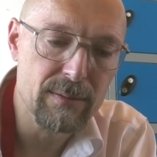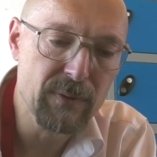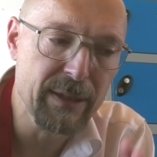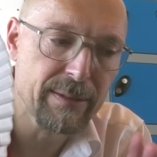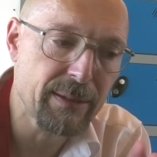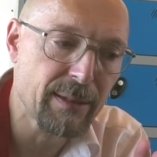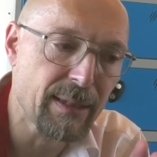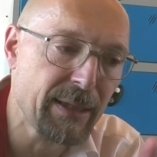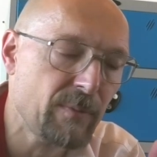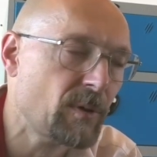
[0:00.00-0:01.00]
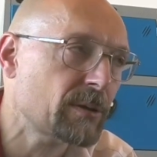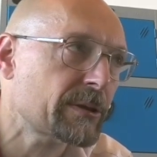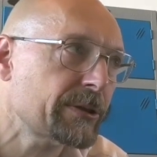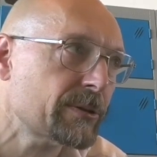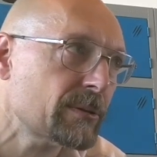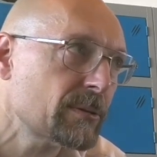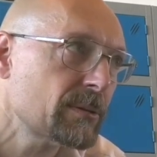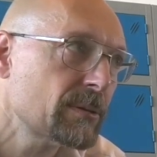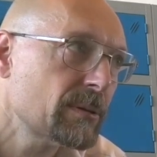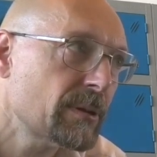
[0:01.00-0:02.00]
whether I want you
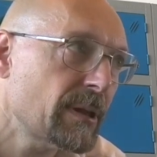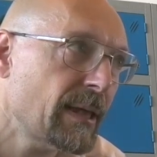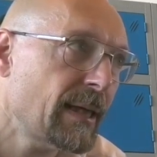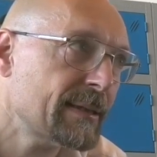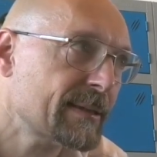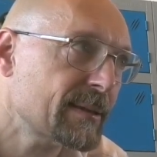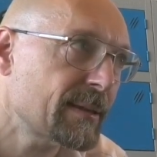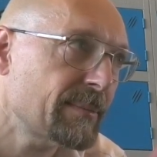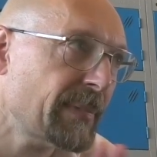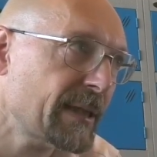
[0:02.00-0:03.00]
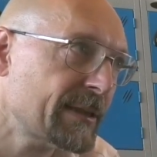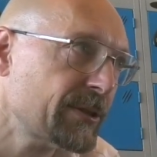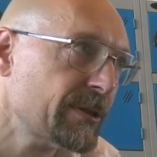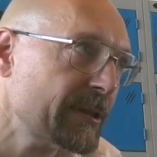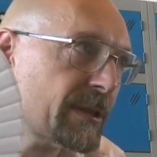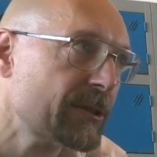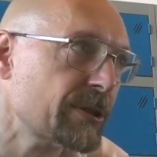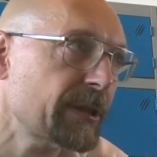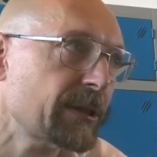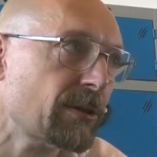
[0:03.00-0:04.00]
as my student in
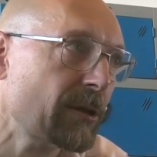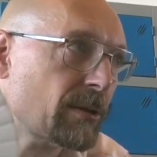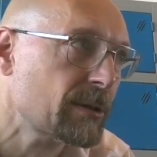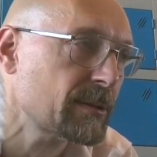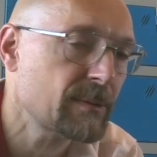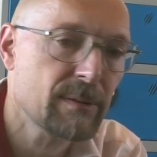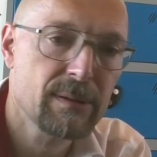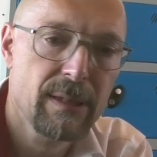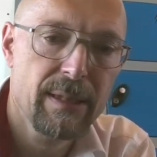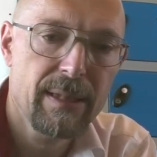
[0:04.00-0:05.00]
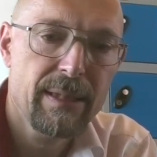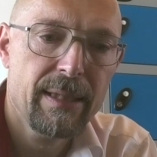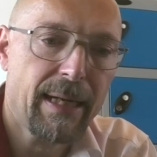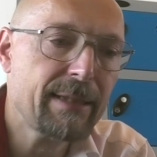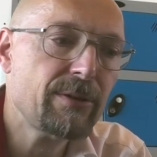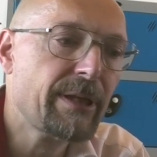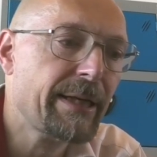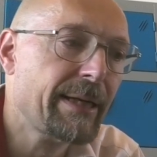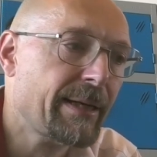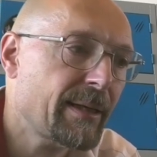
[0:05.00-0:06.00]
Trinity or not, I don't
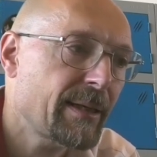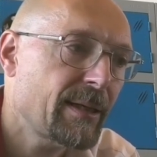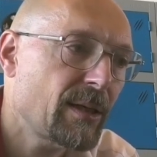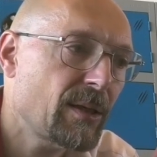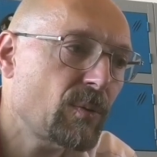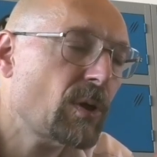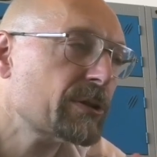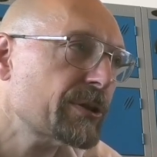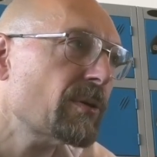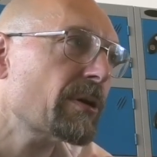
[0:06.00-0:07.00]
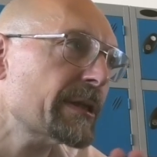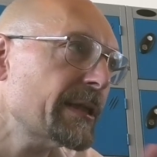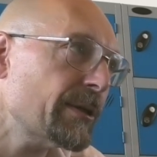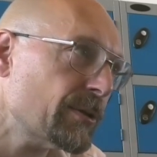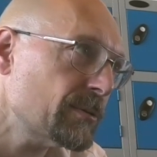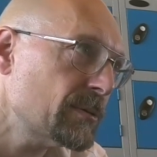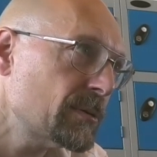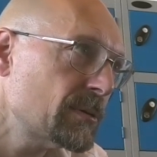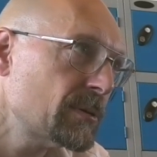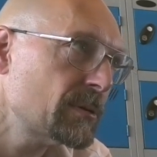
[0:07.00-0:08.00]
care what you already know.
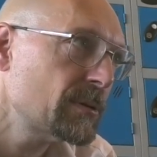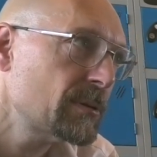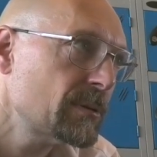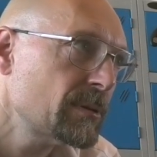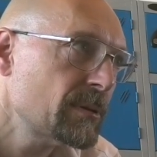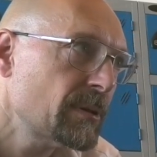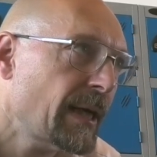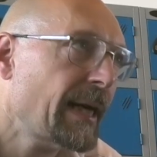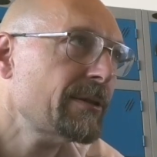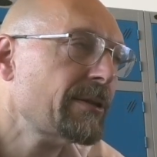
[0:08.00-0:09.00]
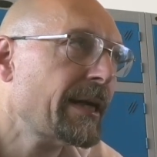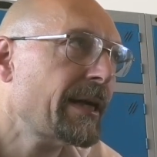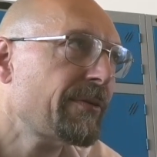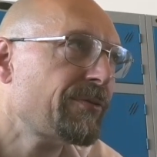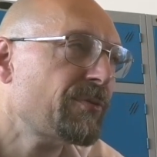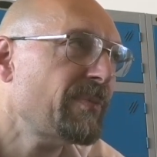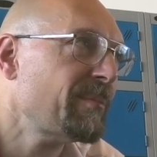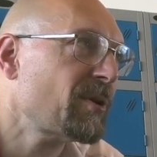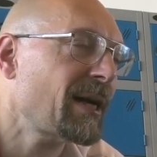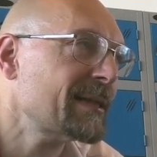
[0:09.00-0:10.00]
I don't care if you've
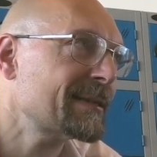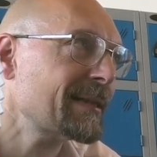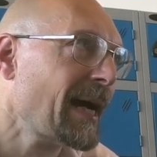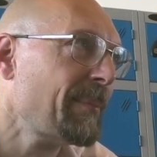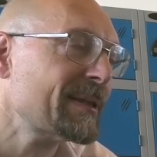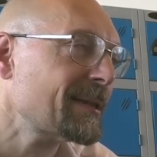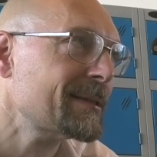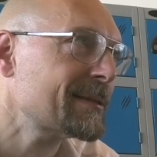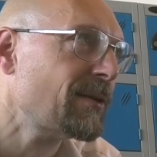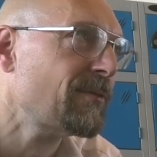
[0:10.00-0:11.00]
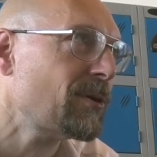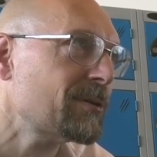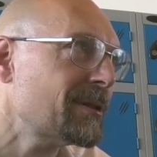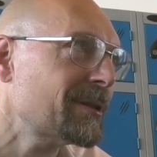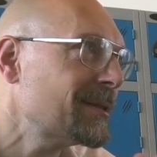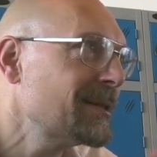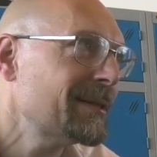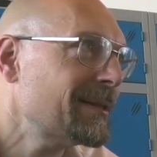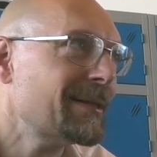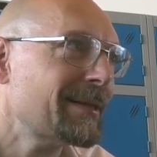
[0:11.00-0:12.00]
memorized the capitals of all the
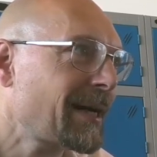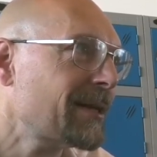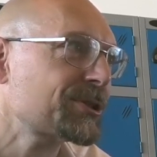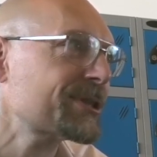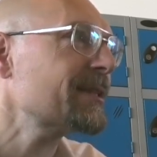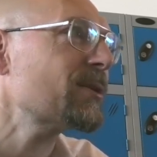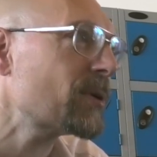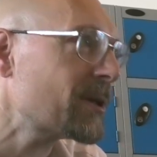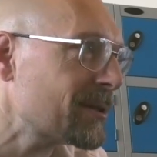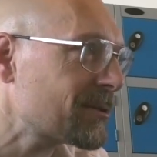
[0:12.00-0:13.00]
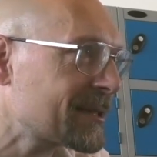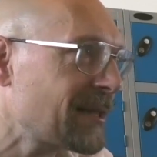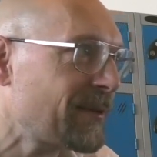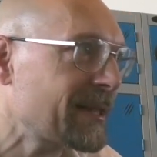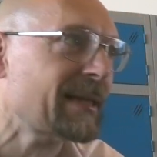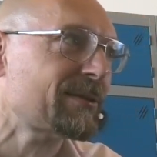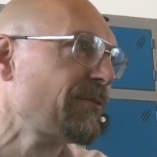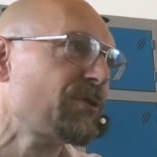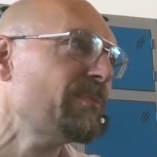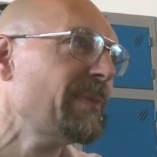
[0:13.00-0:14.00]
uh, countries in the world or stuff like that, or
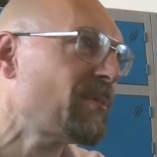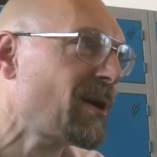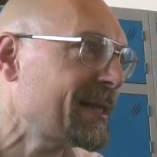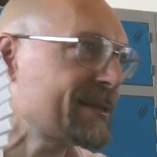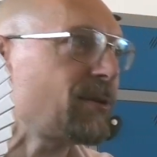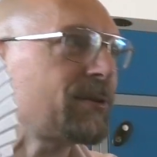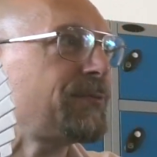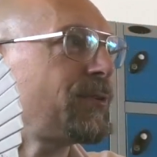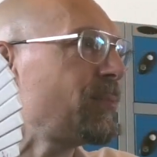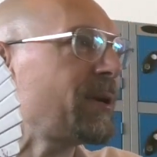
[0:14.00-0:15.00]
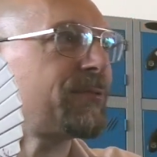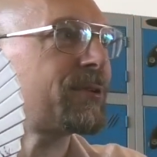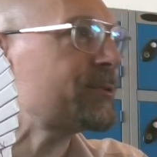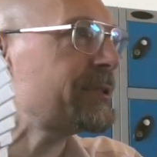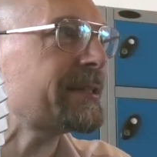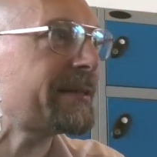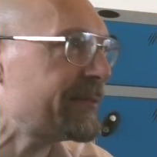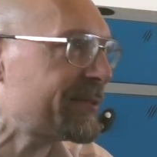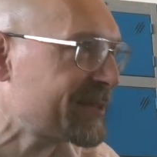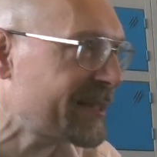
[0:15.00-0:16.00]
if you've memorized all the formula for doing
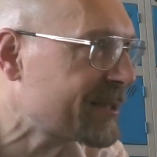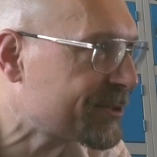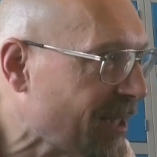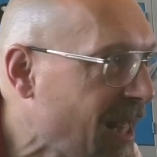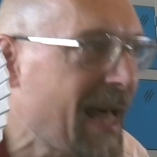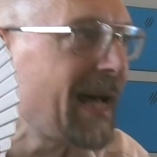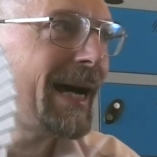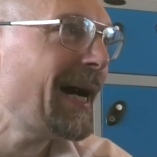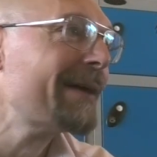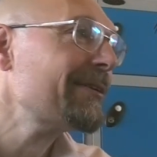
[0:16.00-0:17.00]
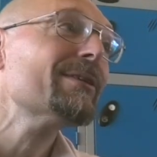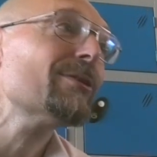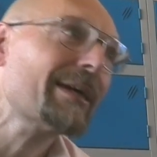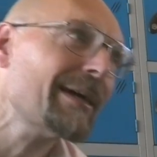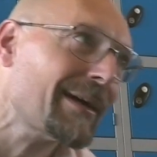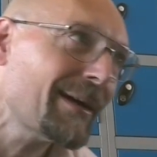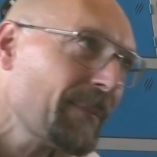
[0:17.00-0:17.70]
derivatives and integrals. I really don't care.